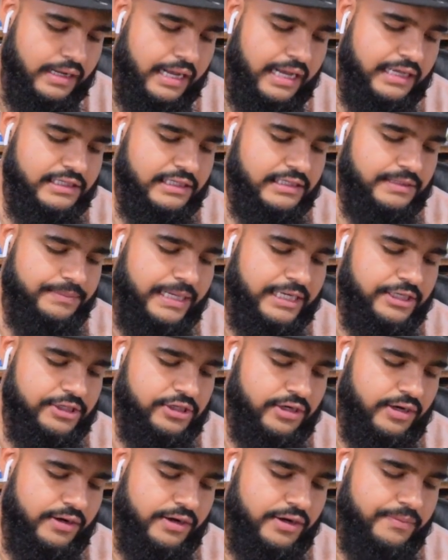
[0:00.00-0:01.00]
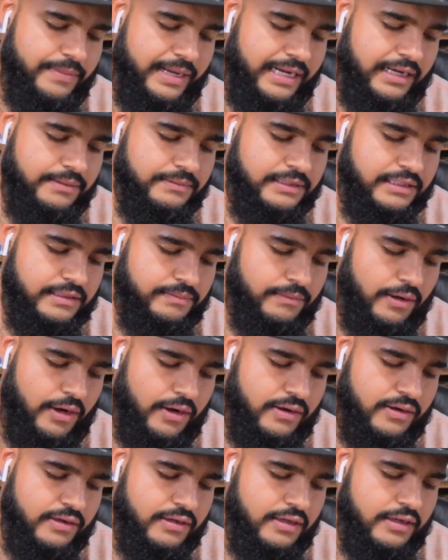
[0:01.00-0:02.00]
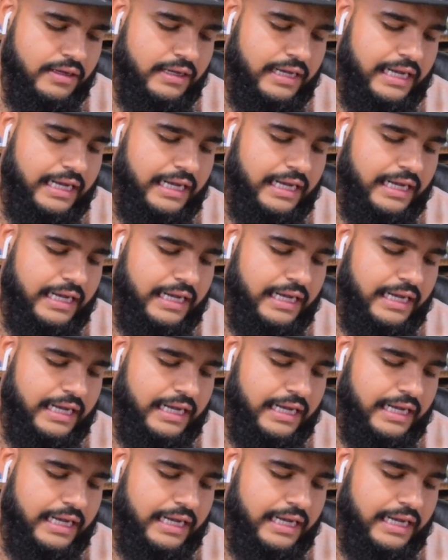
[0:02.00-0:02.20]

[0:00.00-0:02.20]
and just make sure you make them small.